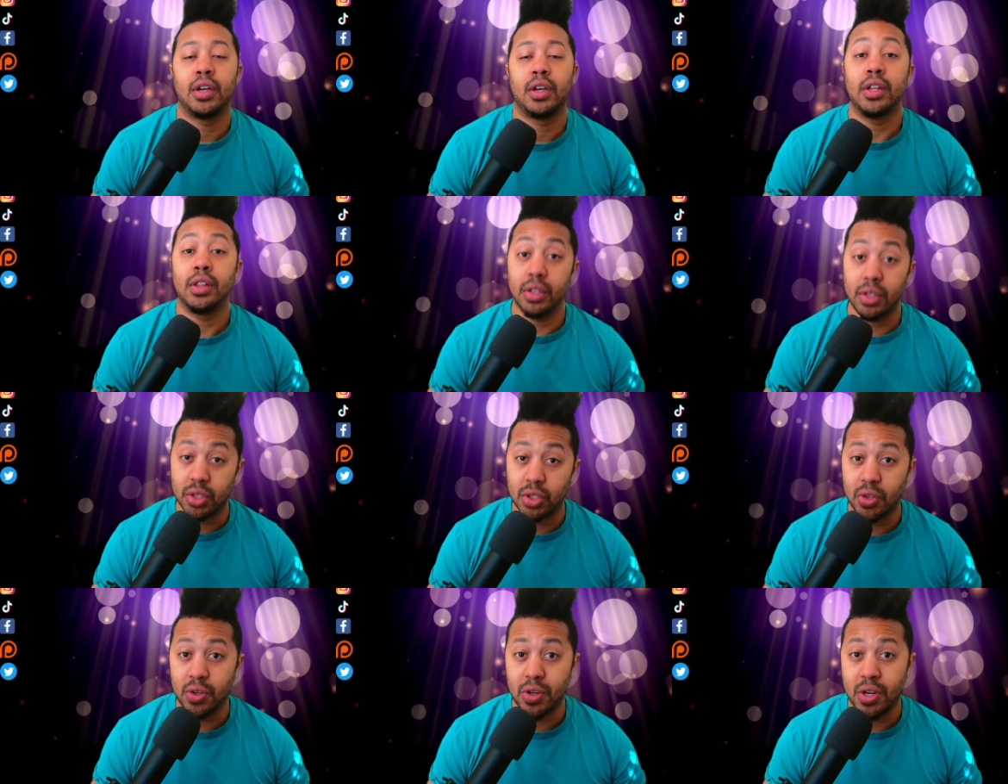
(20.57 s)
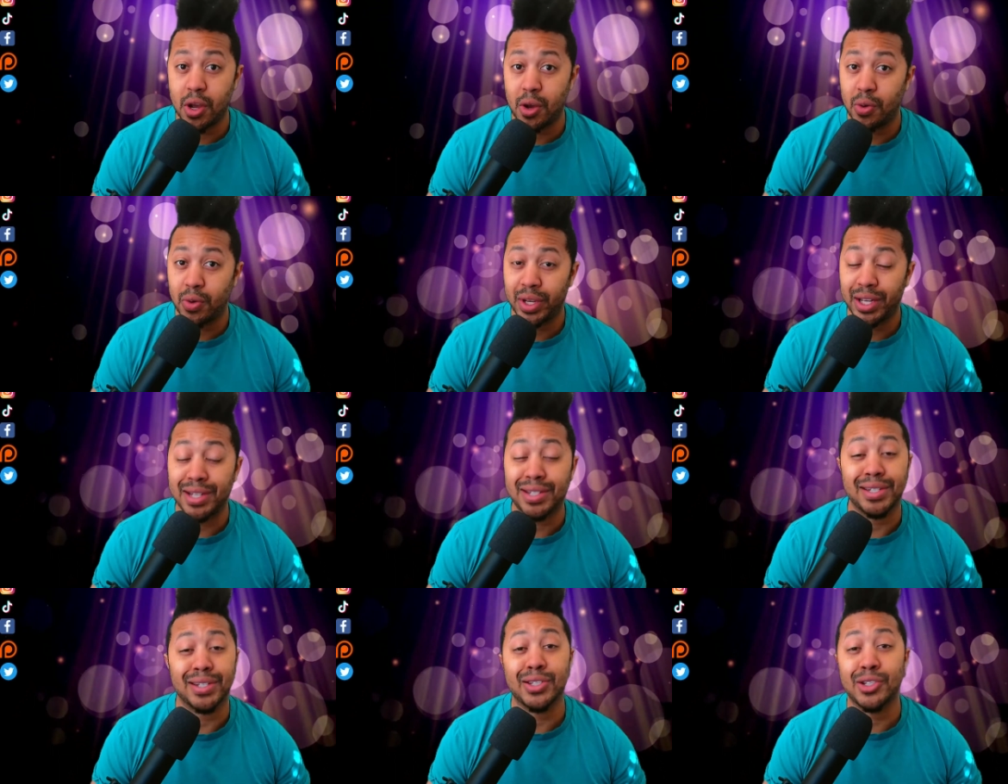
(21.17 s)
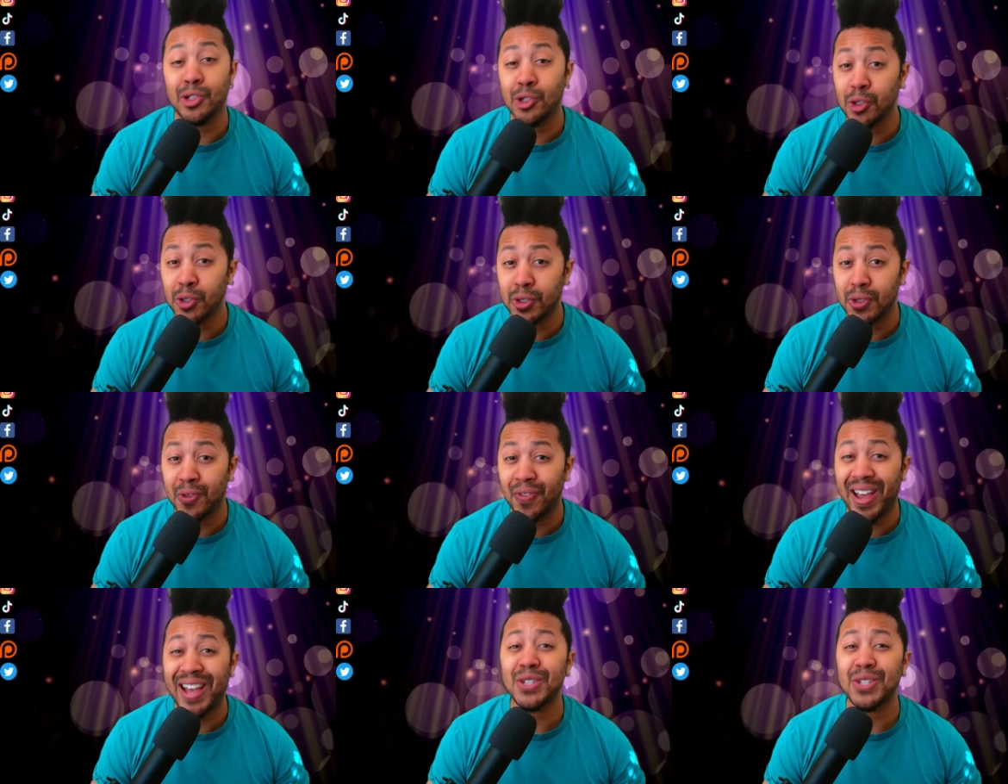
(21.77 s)
The studio gets
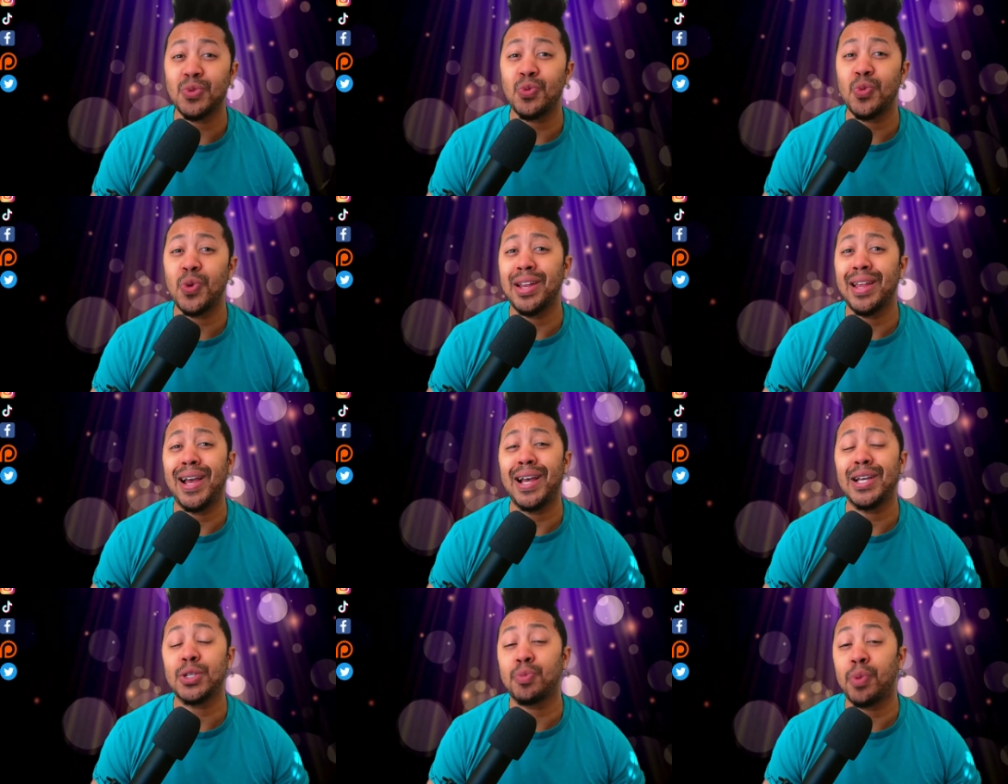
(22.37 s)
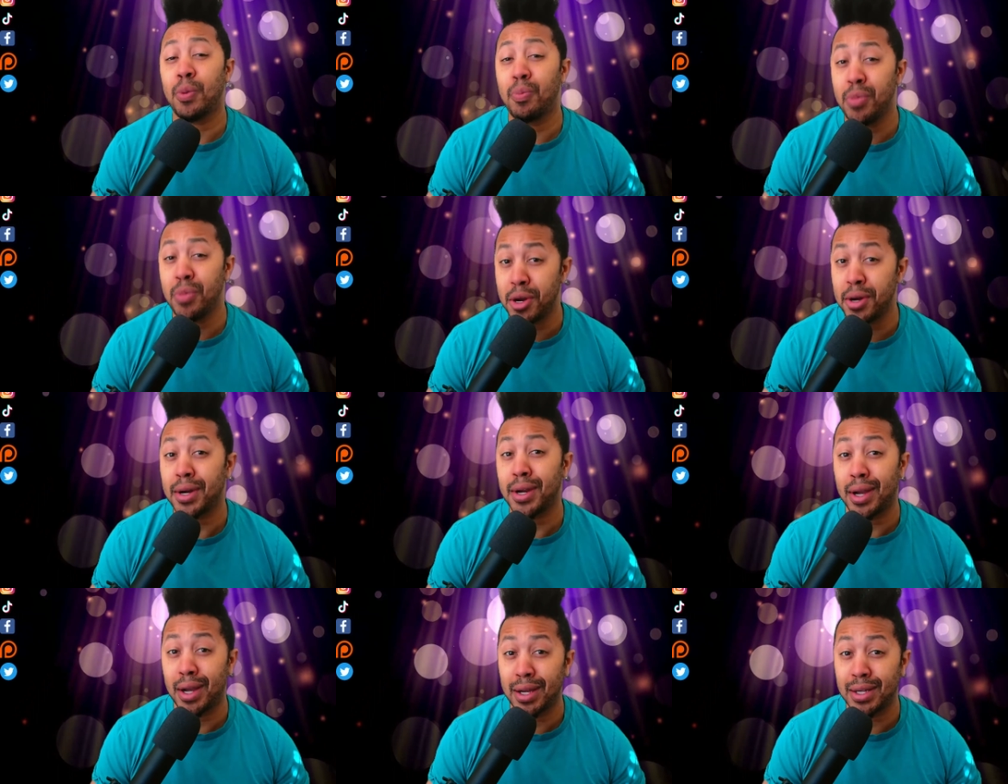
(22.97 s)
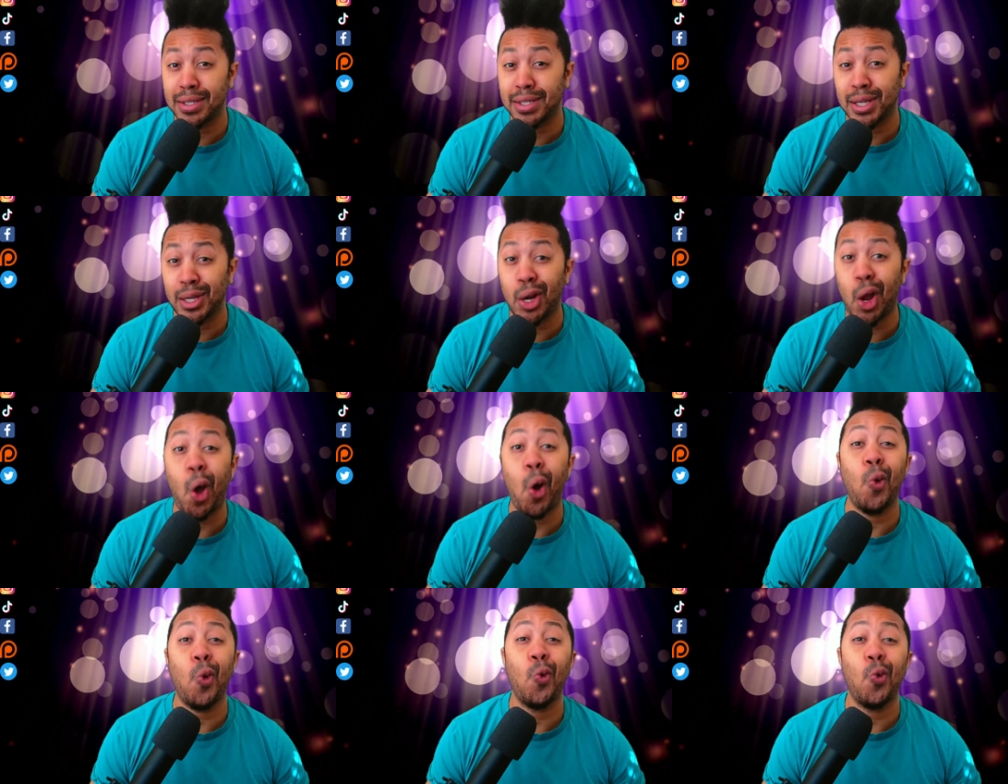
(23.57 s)
exclusive as well as premiere content
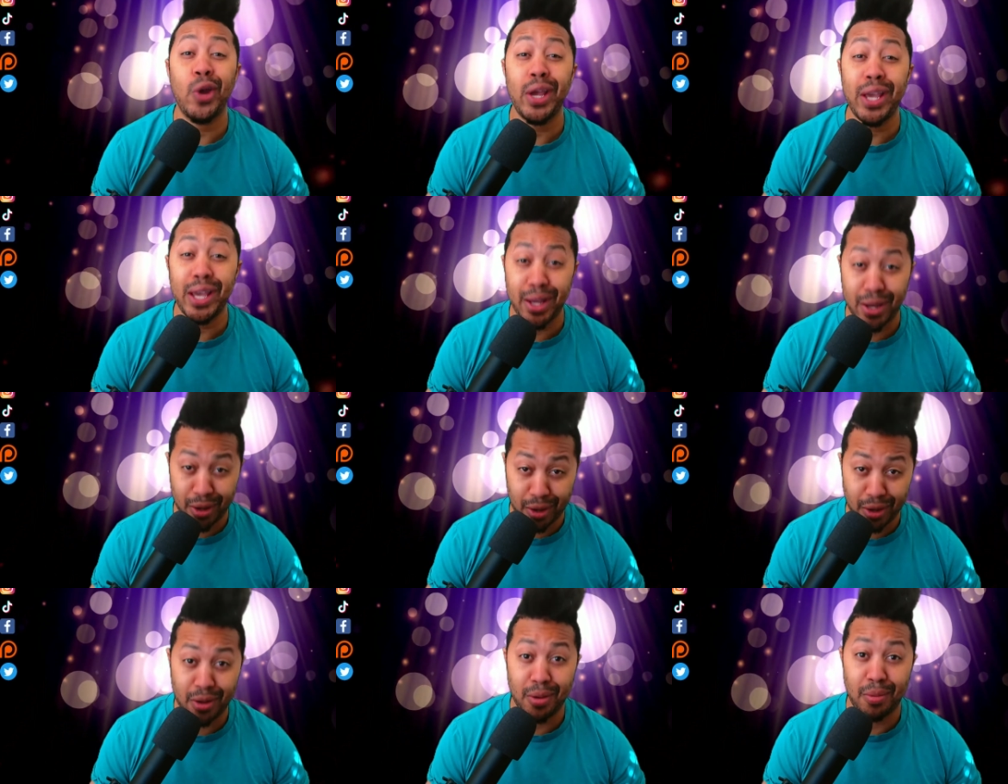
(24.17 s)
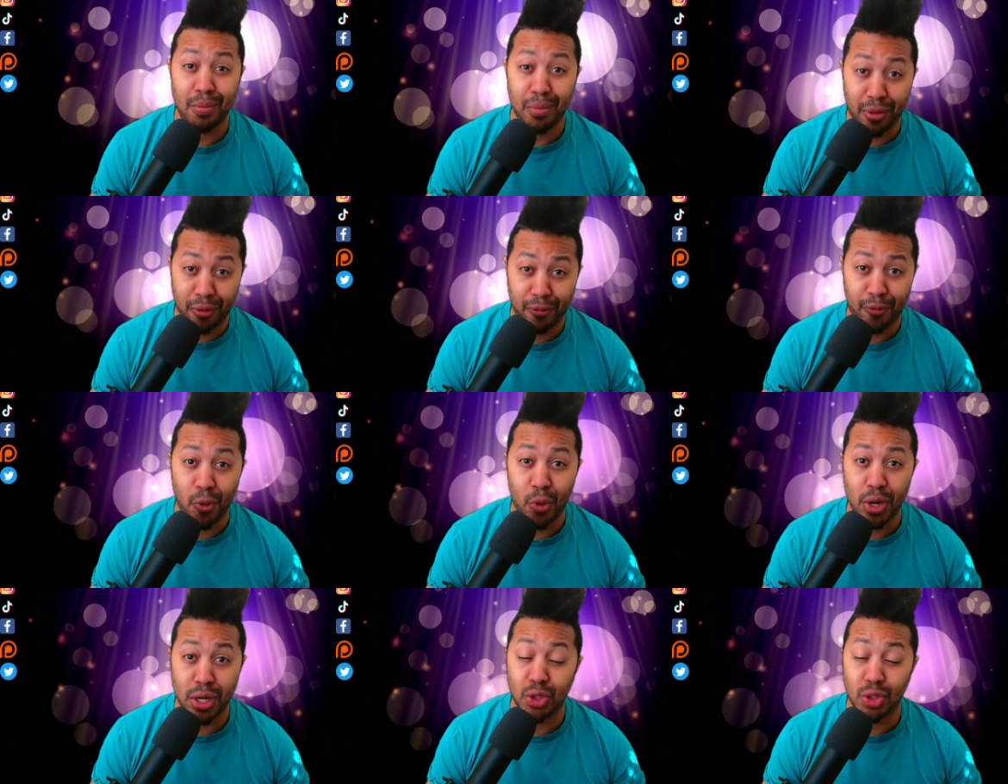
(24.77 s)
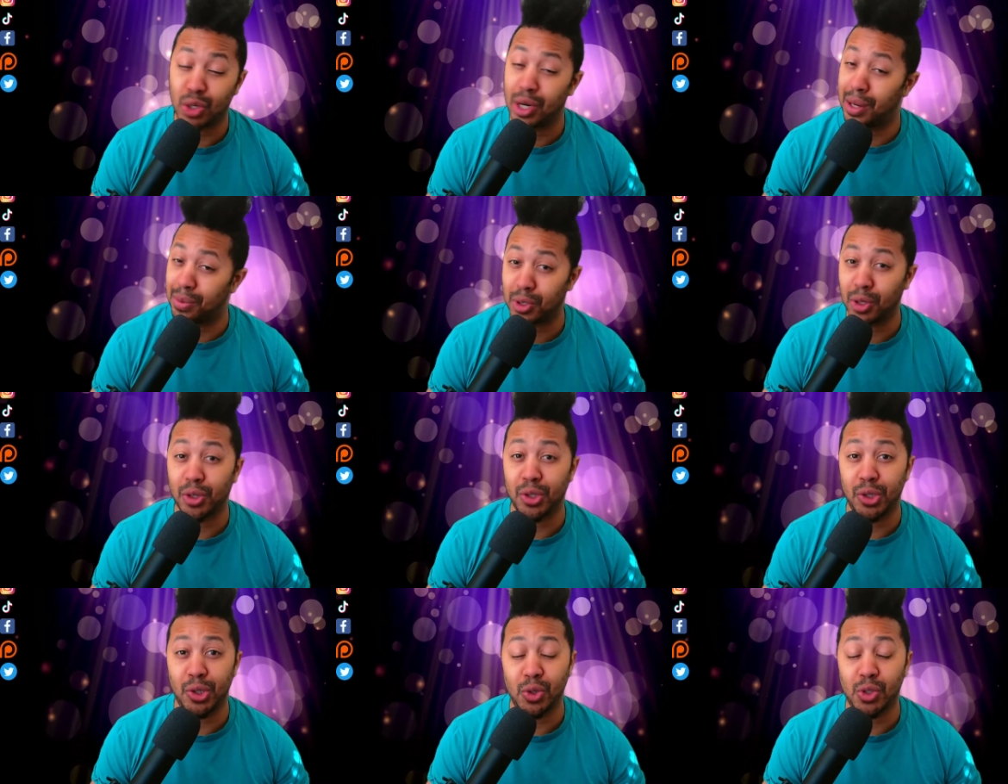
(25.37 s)
a week before it drops
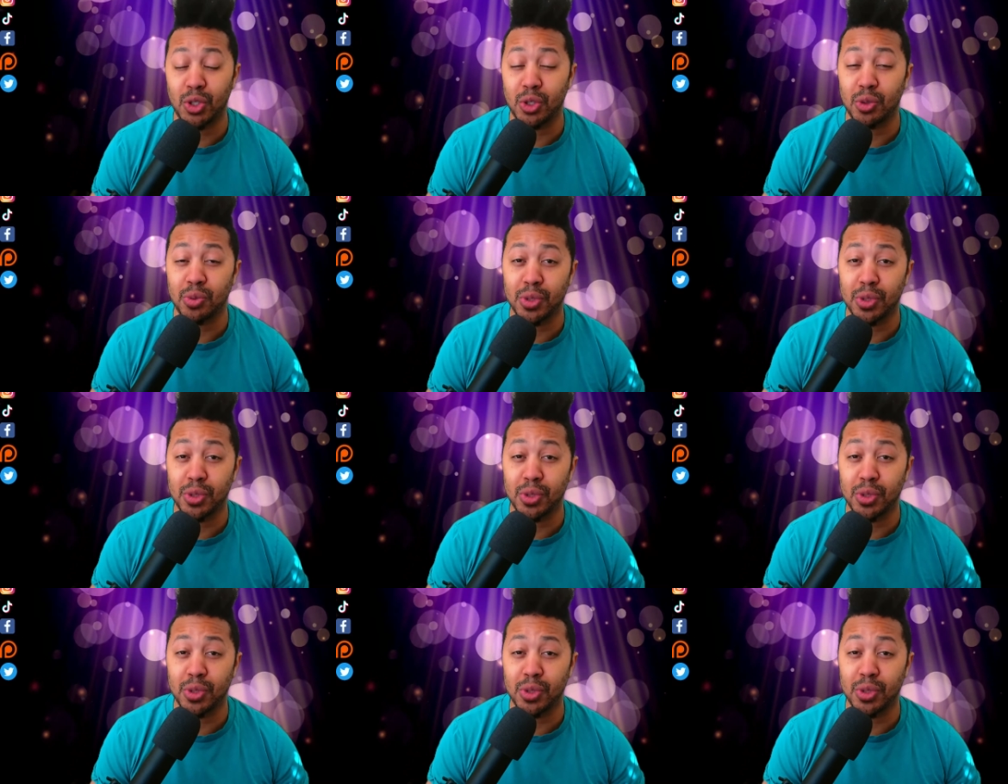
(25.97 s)
on YouTube.